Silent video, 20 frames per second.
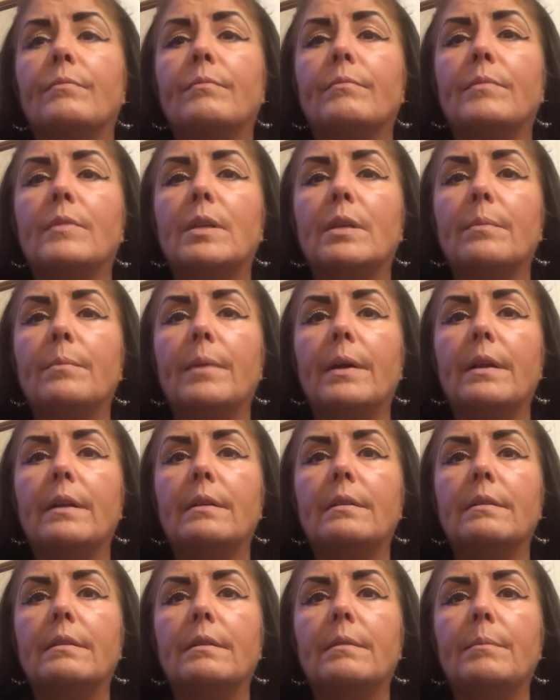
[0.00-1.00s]
somebody
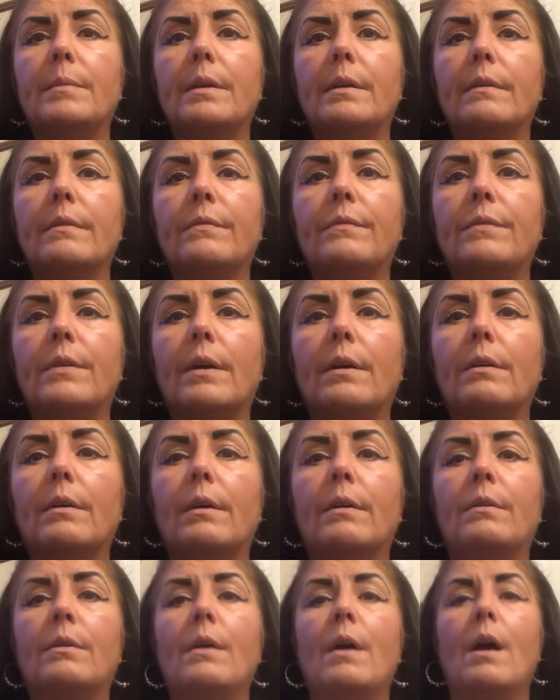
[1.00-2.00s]
sent me a photo.
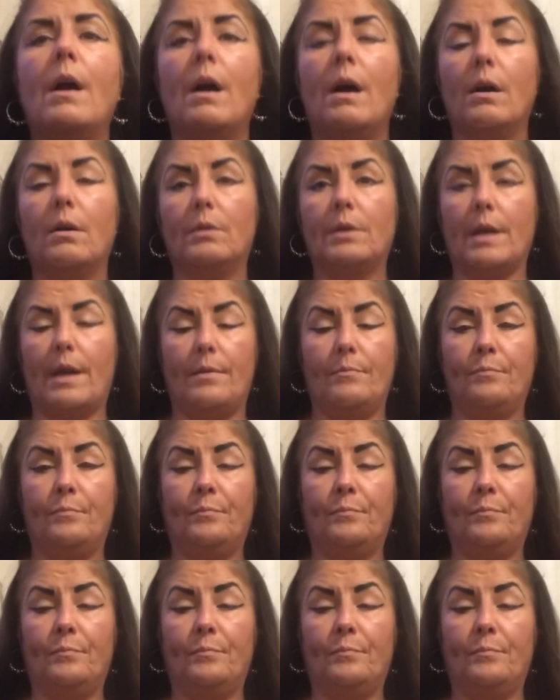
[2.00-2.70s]
Okay.